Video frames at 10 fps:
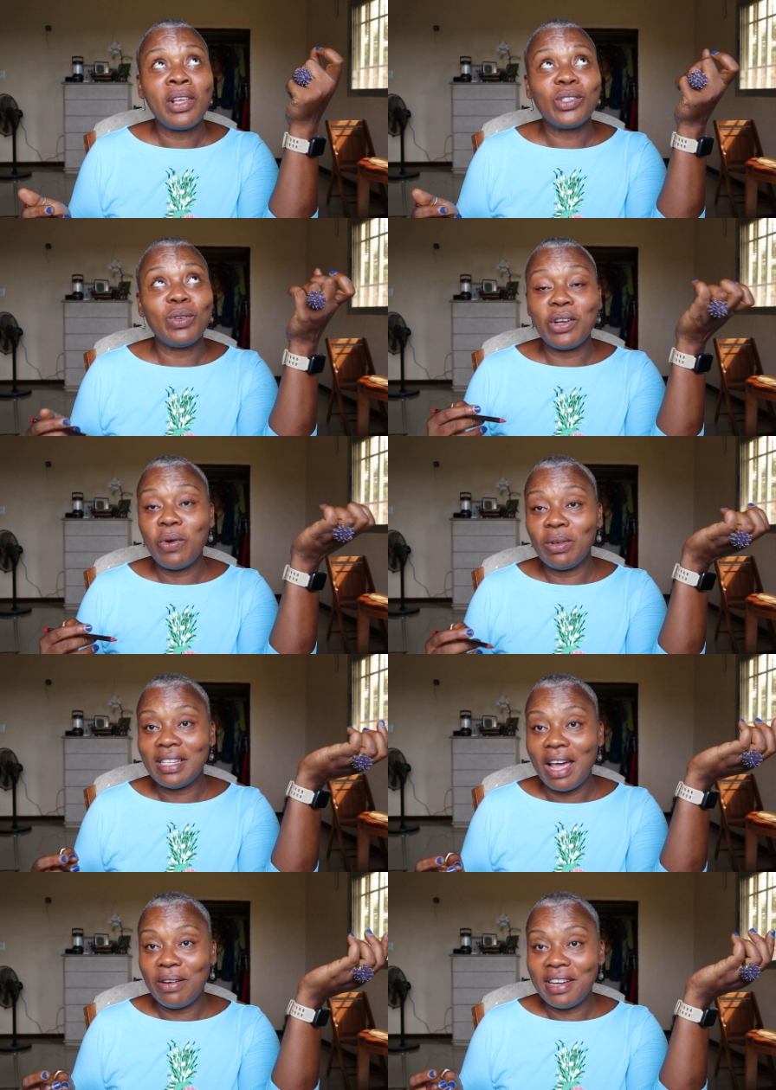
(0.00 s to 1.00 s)
So they go on
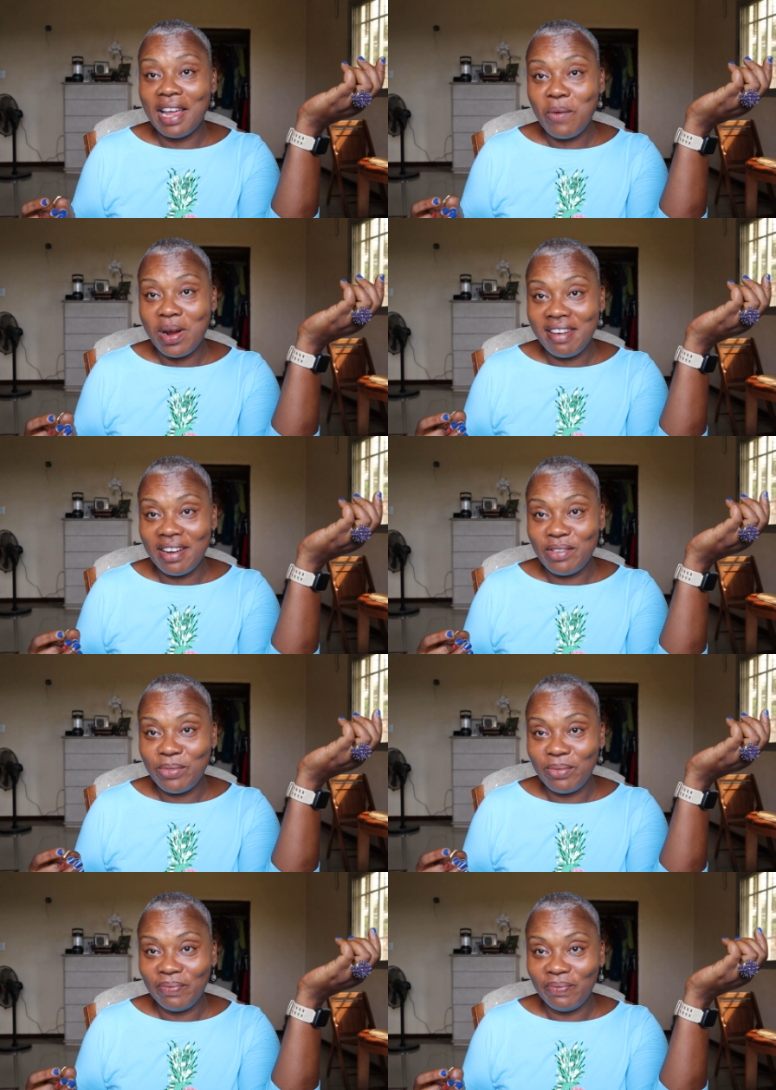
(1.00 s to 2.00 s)
Saturday, I went there too.